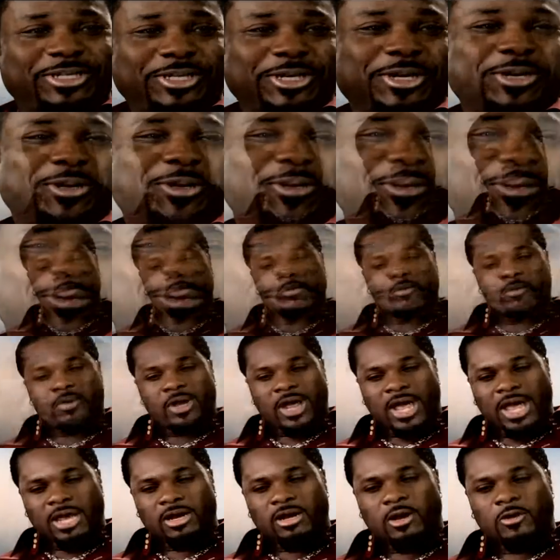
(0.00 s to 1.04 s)
show. Well,
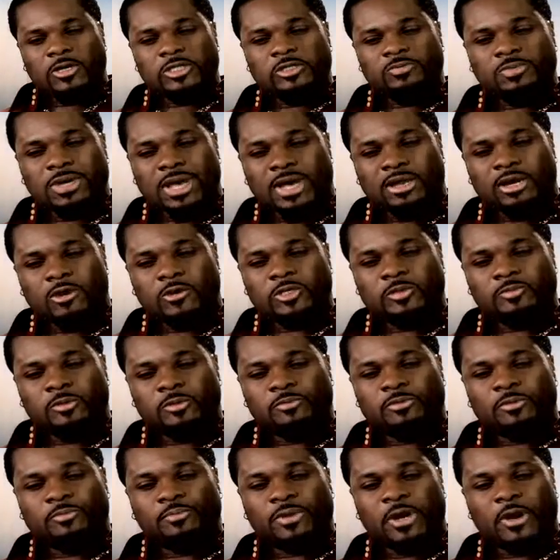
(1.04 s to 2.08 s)
I'd always, I'd always been
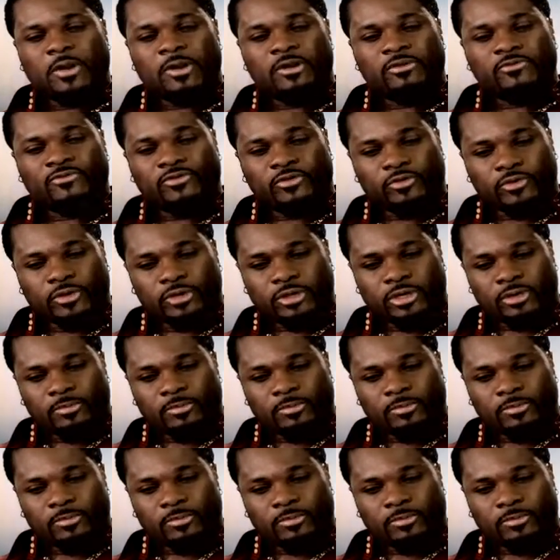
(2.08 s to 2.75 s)
preparing for it.